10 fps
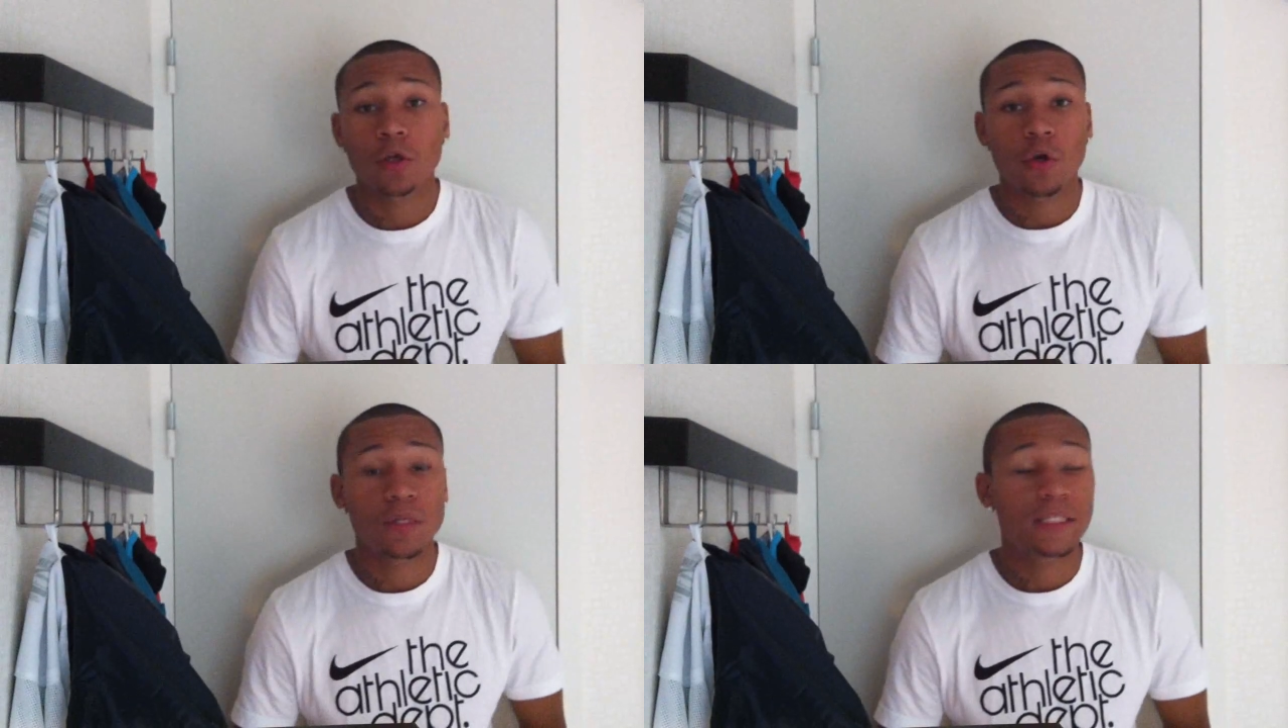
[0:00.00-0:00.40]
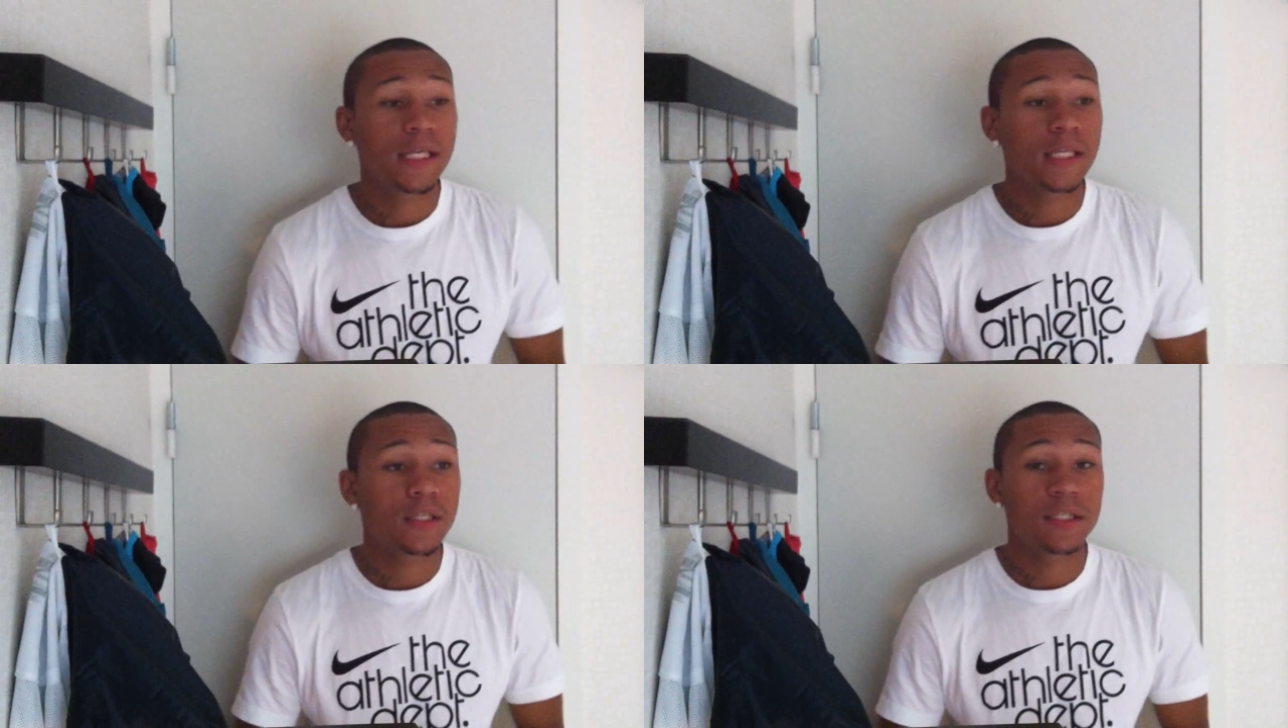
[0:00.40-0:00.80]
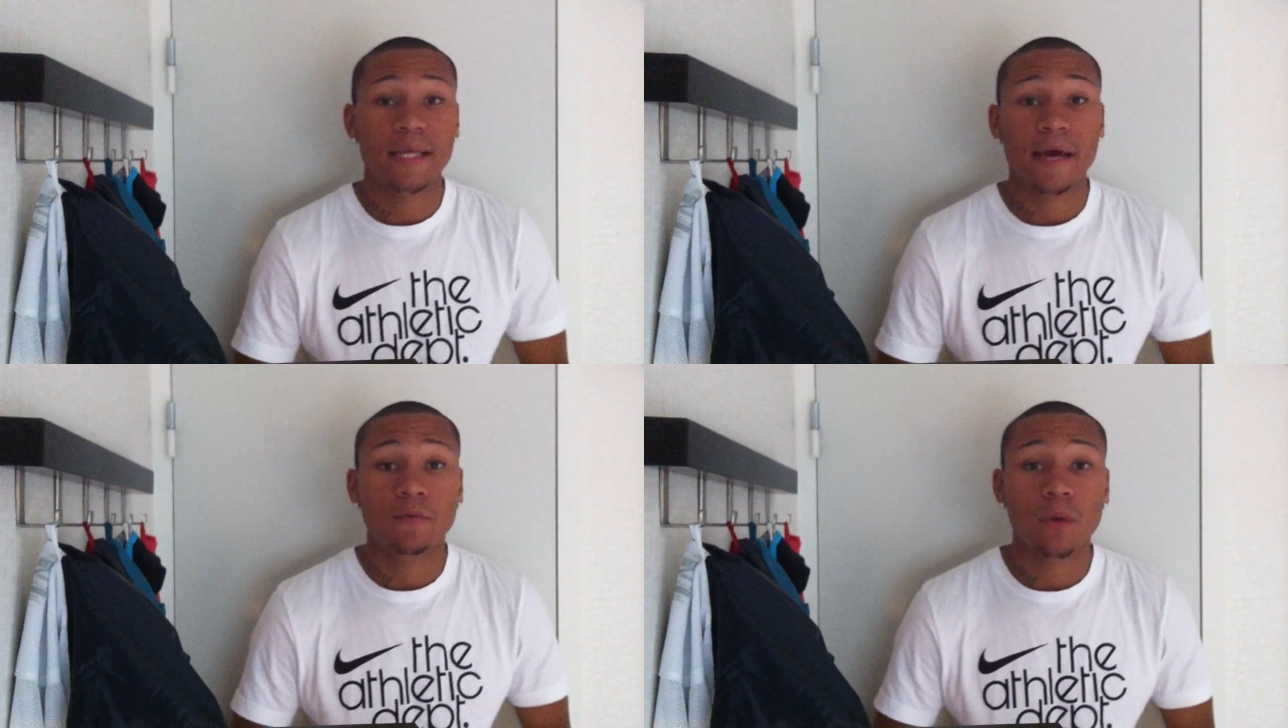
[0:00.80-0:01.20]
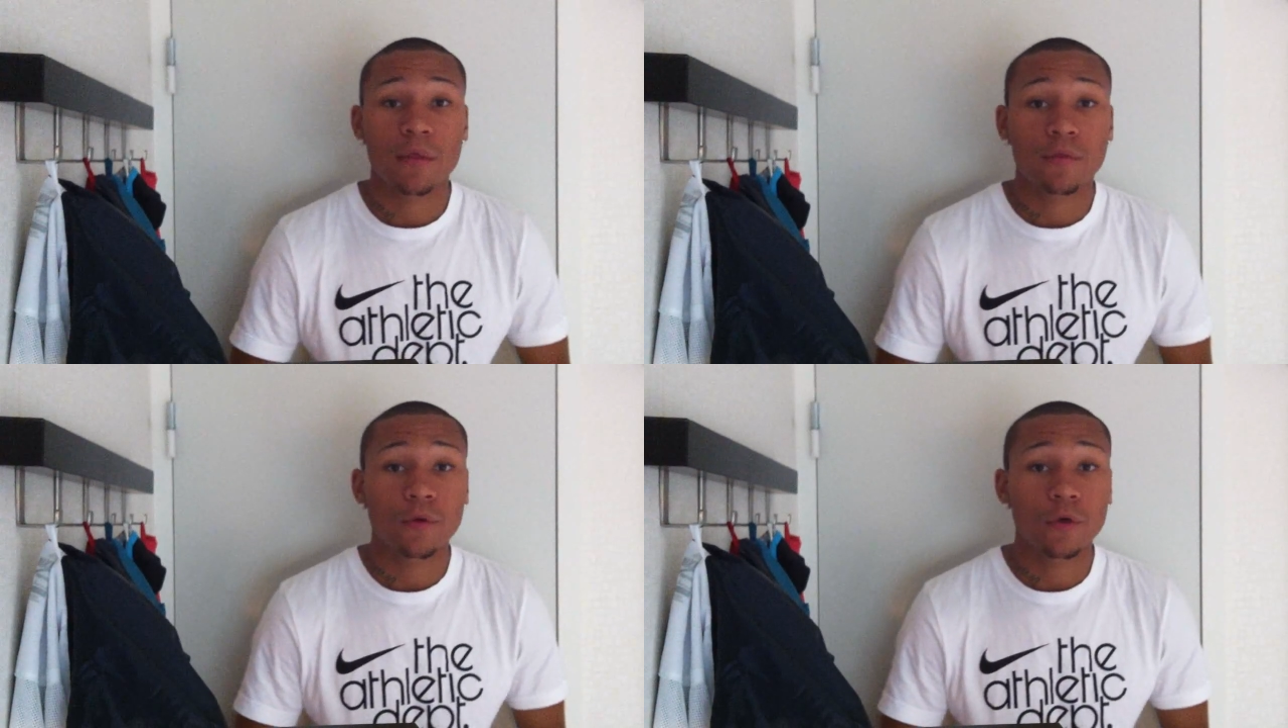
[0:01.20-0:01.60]
You know, the season is
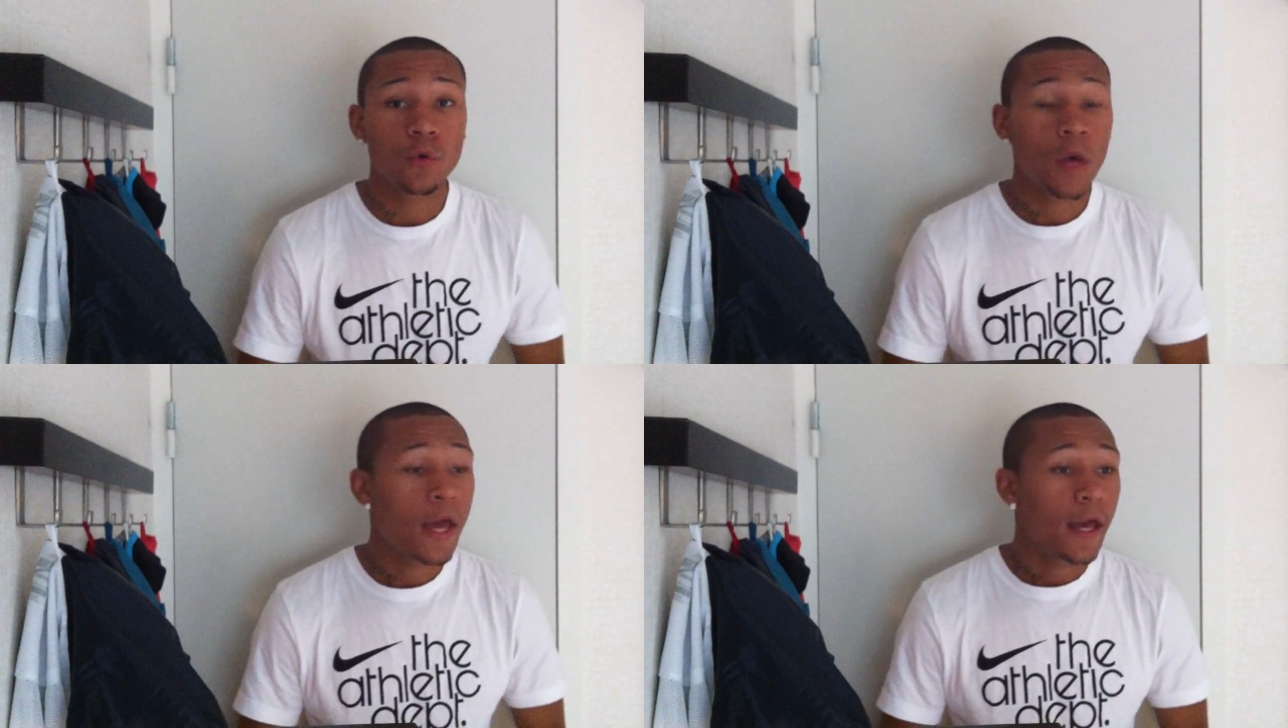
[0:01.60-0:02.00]
halfway through